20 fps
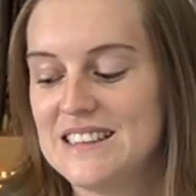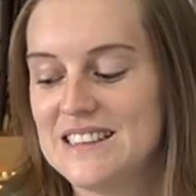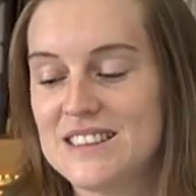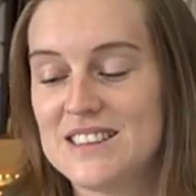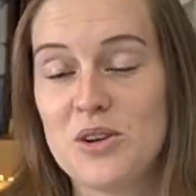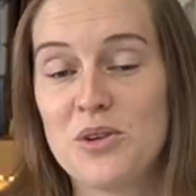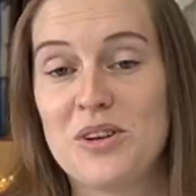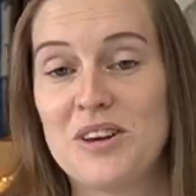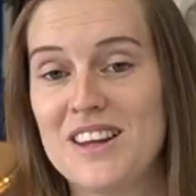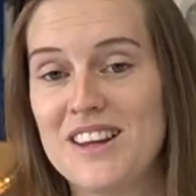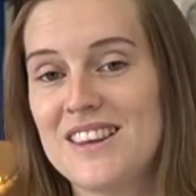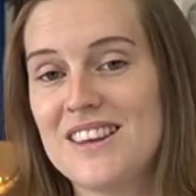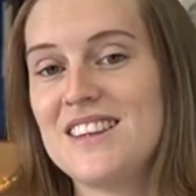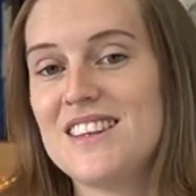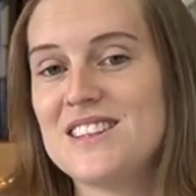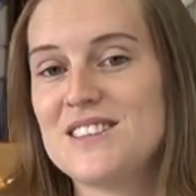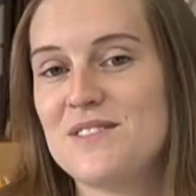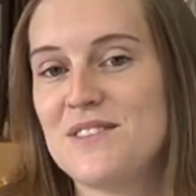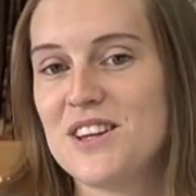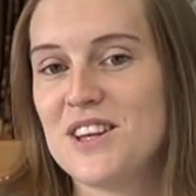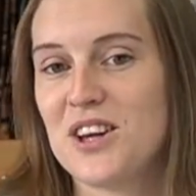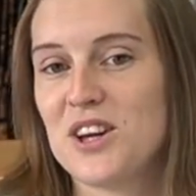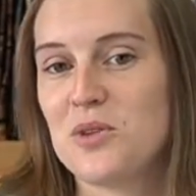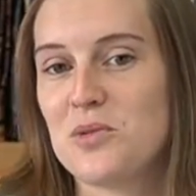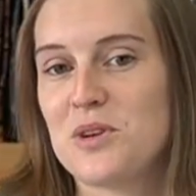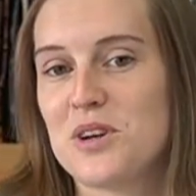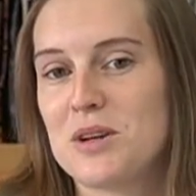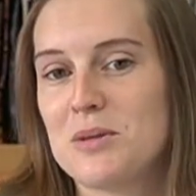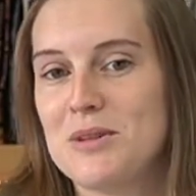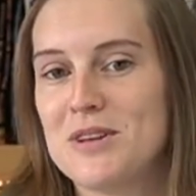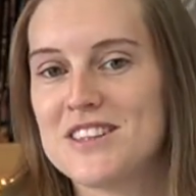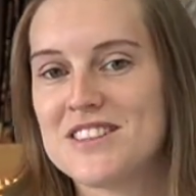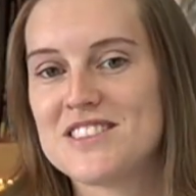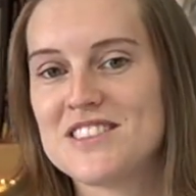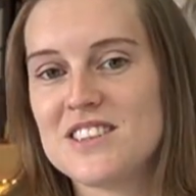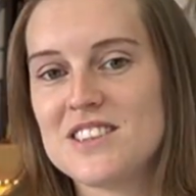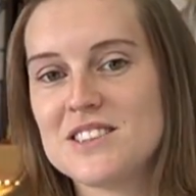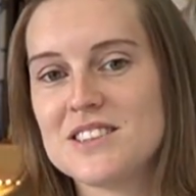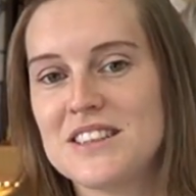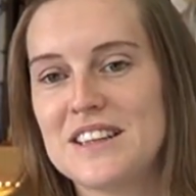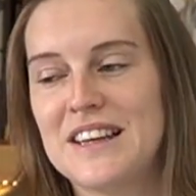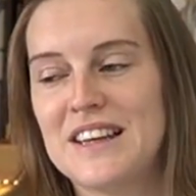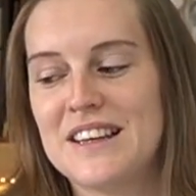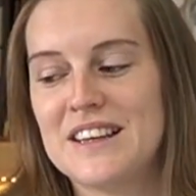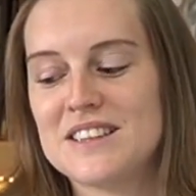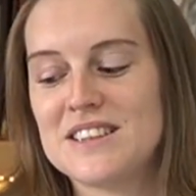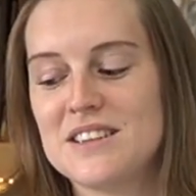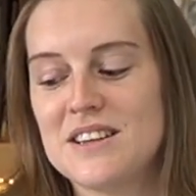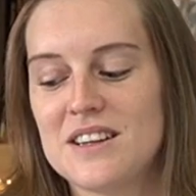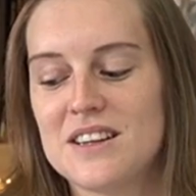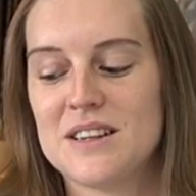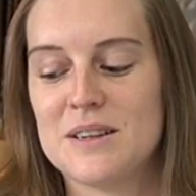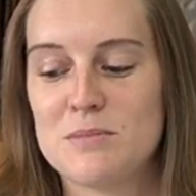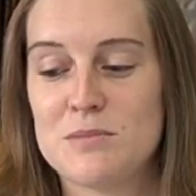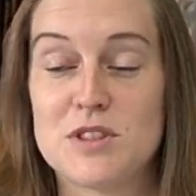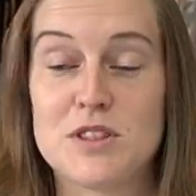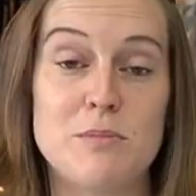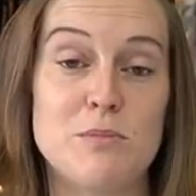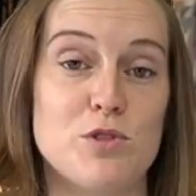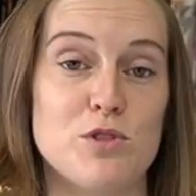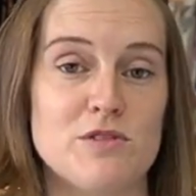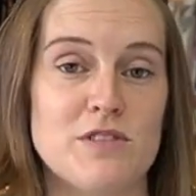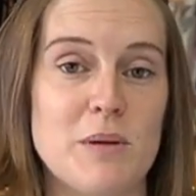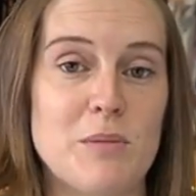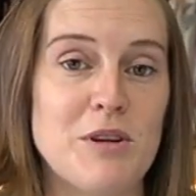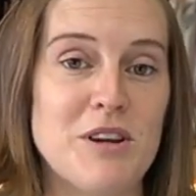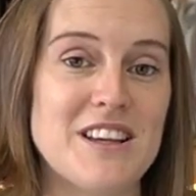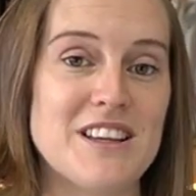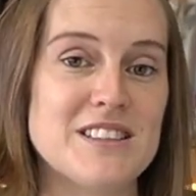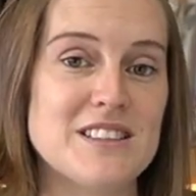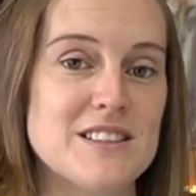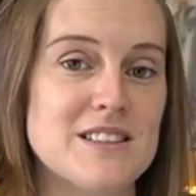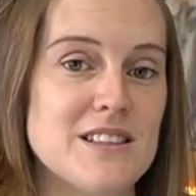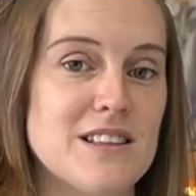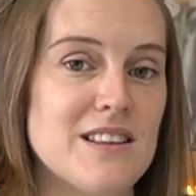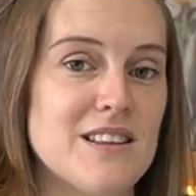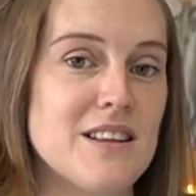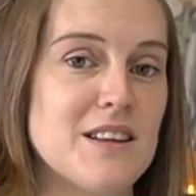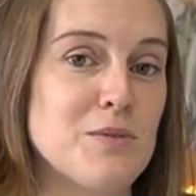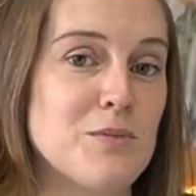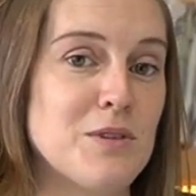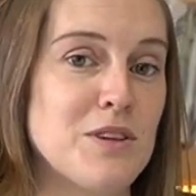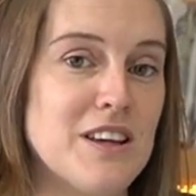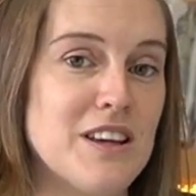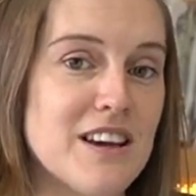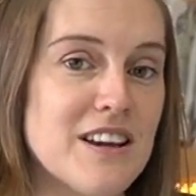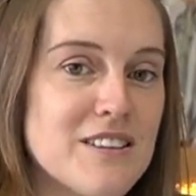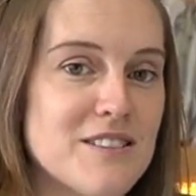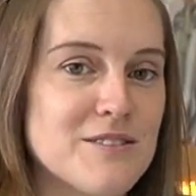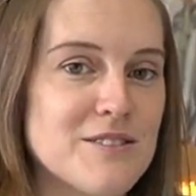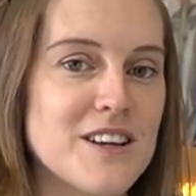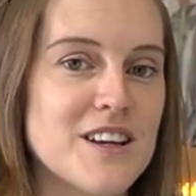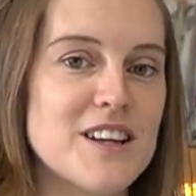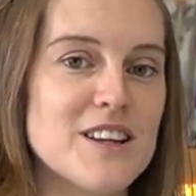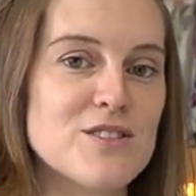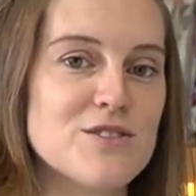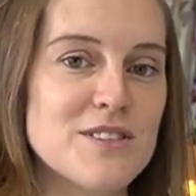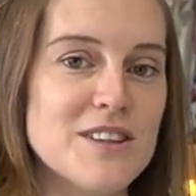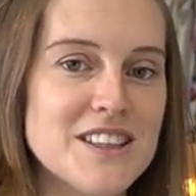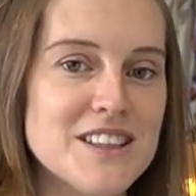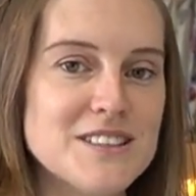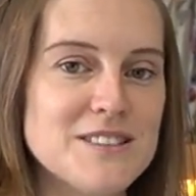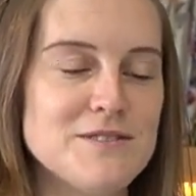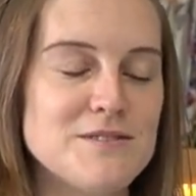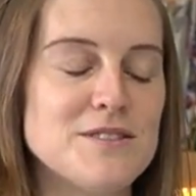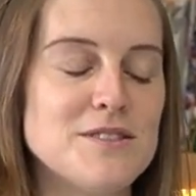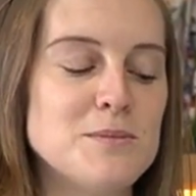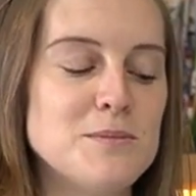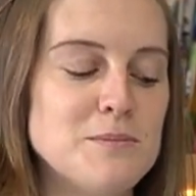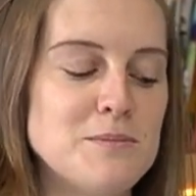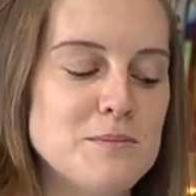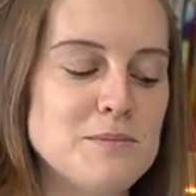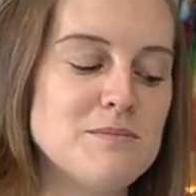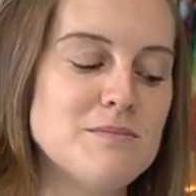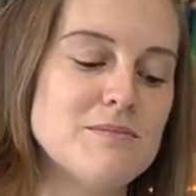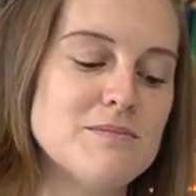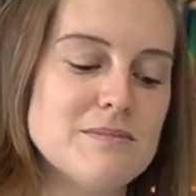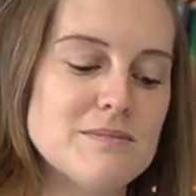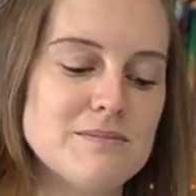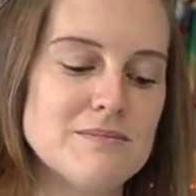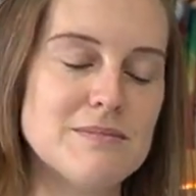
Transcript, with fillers: So in this video we're going to be discussing um, some more fabrics that we have had arrive from